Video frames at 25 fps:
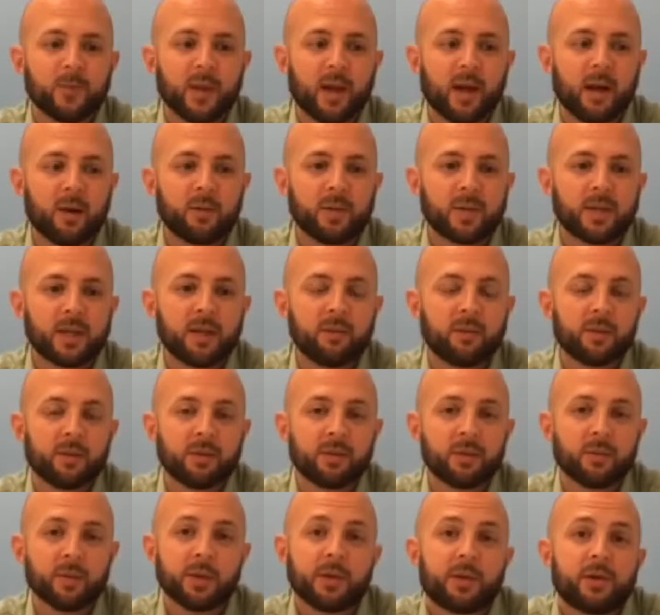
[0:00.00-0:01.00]
I was able
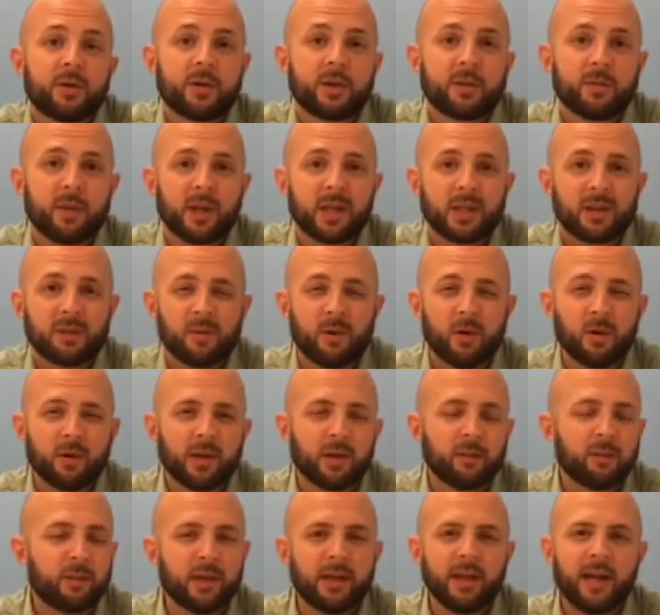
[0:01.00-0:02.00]
to reduce my
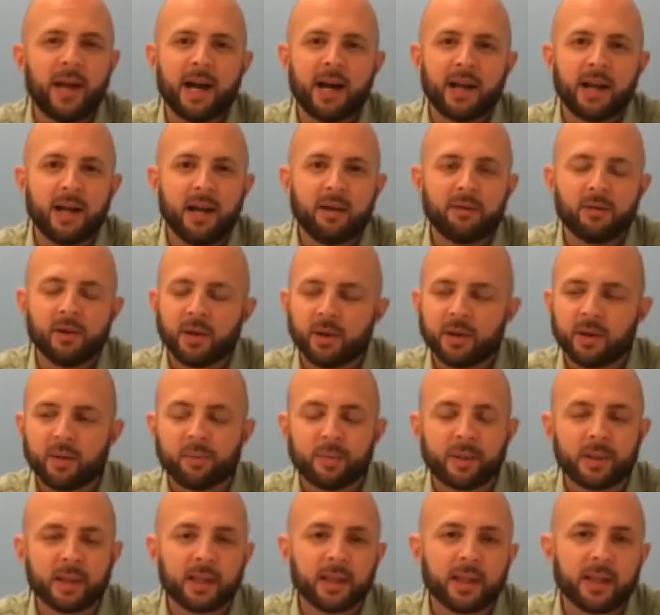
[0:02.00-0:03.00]
smoking, but not ever
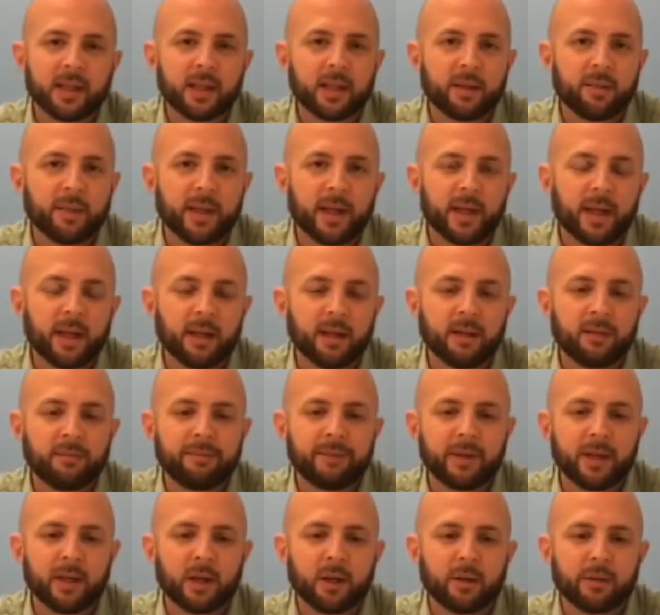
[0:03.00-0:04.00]
completely eliminate it.
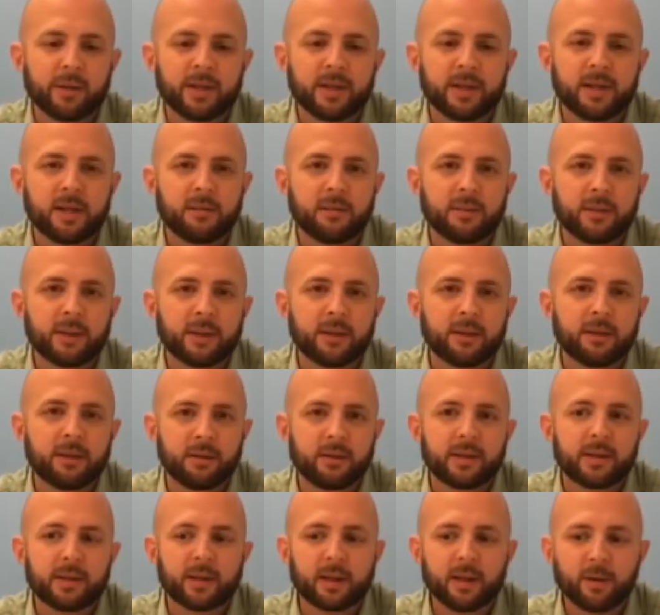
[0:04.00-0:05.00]
It always seemed
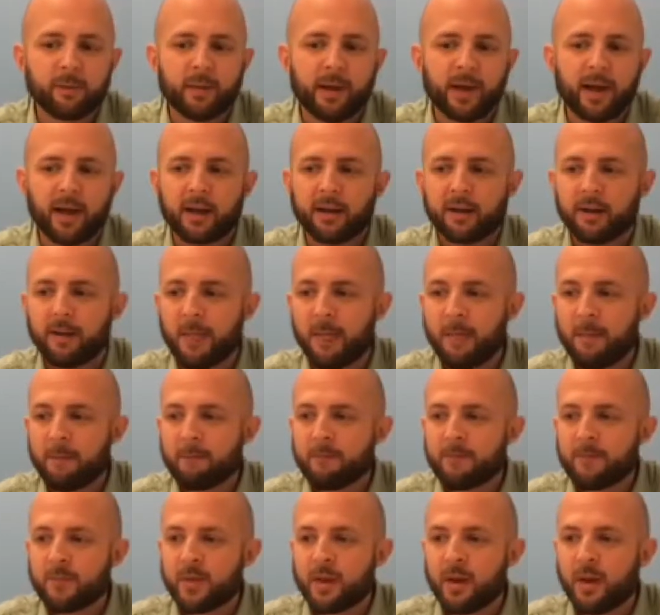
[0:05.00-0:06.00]
to come back.
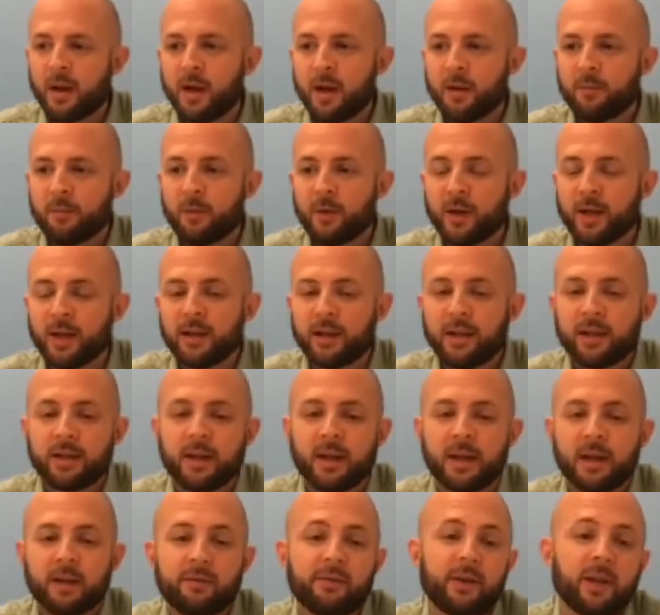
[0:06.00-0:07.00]
What I landed
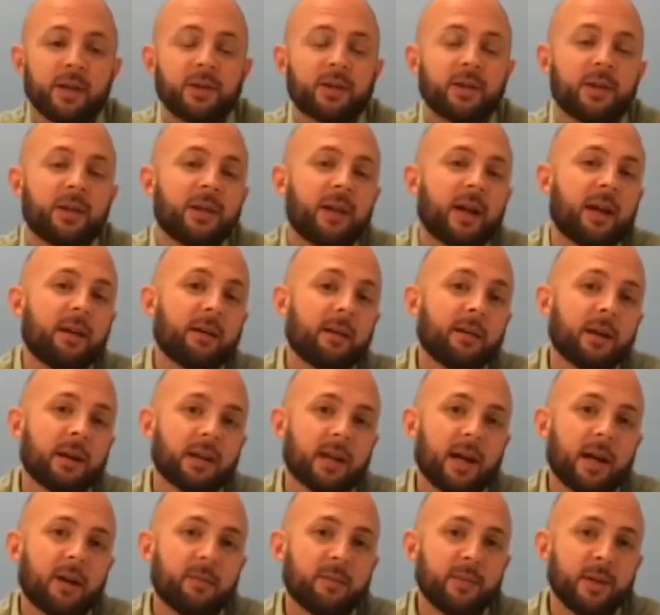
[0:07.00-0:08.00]
on eventually that
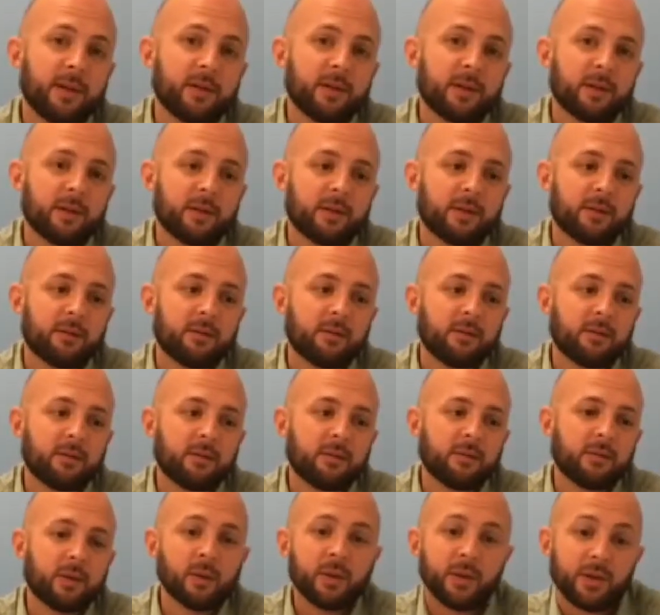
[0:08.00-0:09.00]
allowed me to
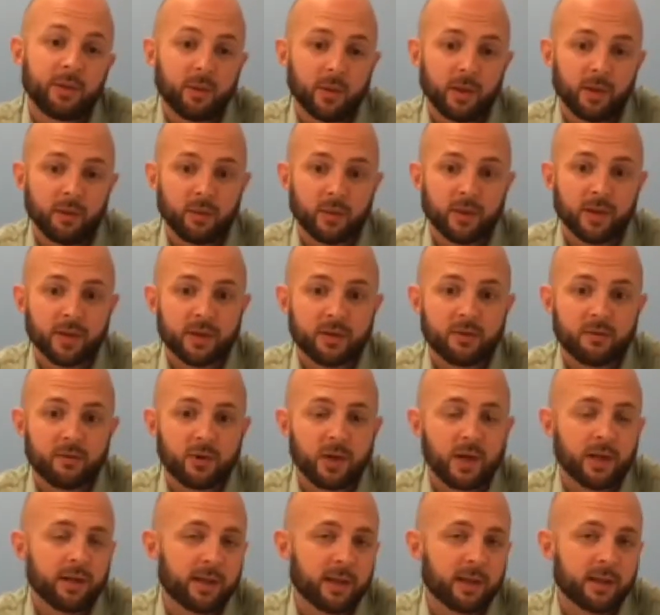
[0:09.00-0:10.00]
fully quit was
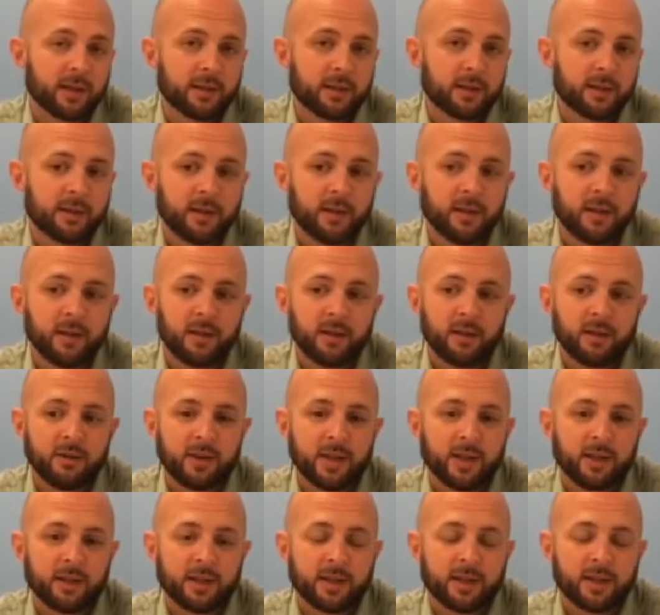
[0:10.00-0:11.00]
Chantix.
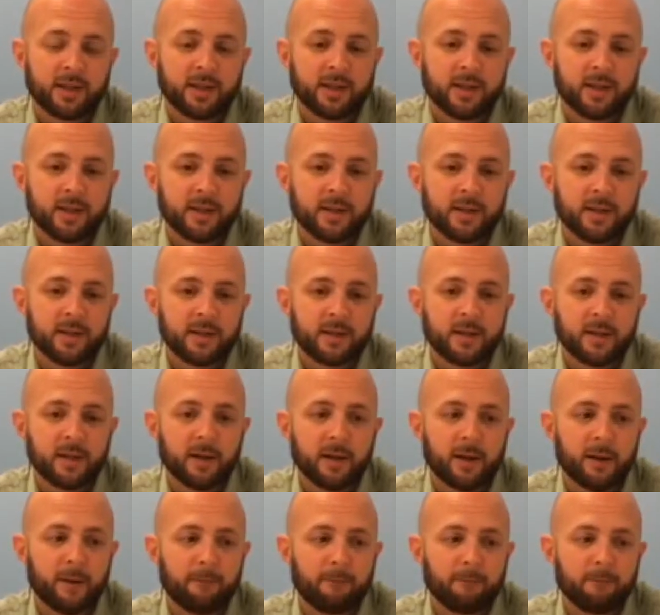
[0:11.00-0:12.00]
Chantix is
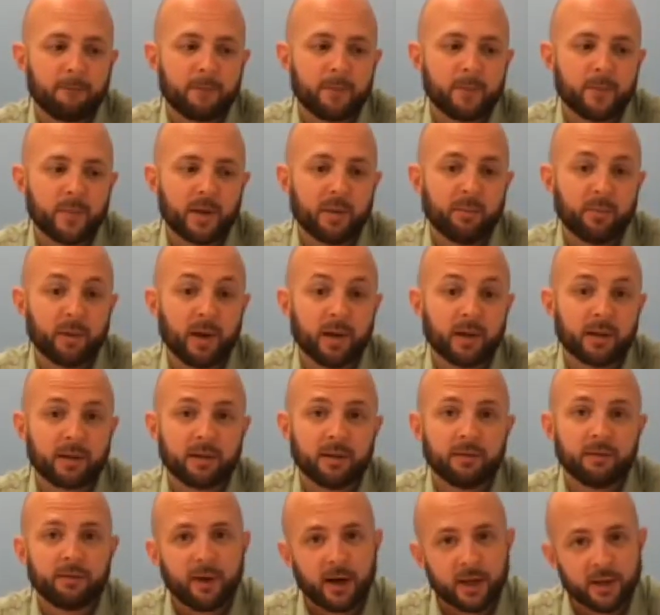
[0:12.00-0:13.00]
a product
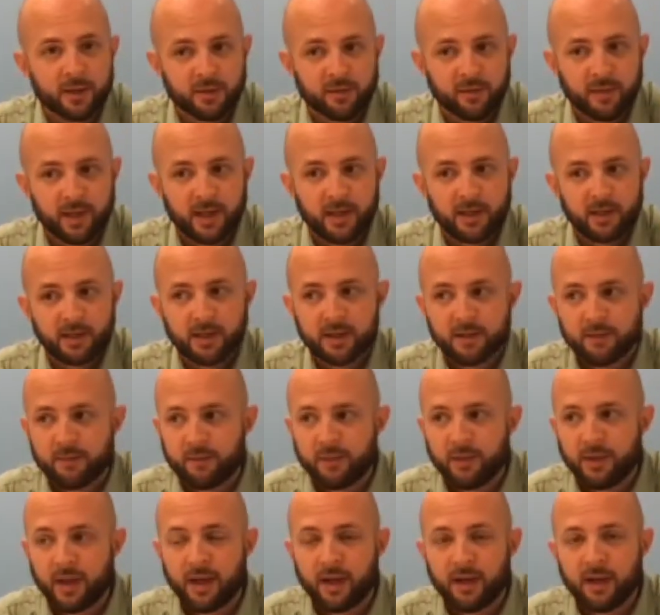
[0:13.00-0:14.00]
that Pfizer makes
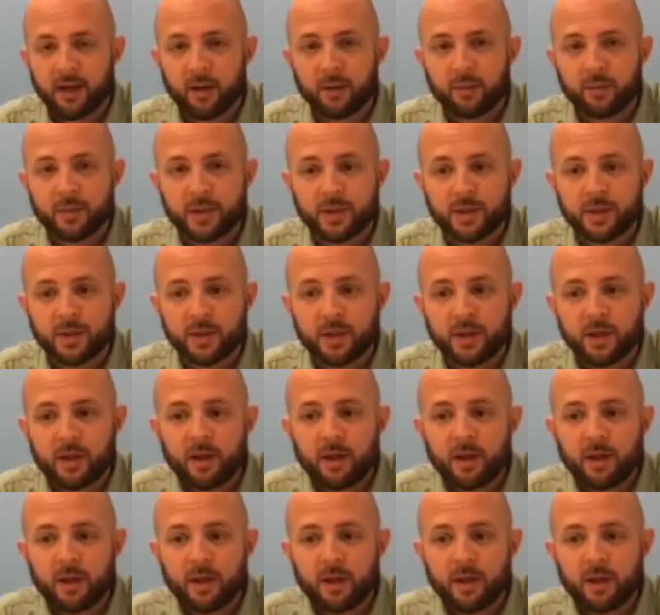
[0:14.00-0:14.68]
that helps.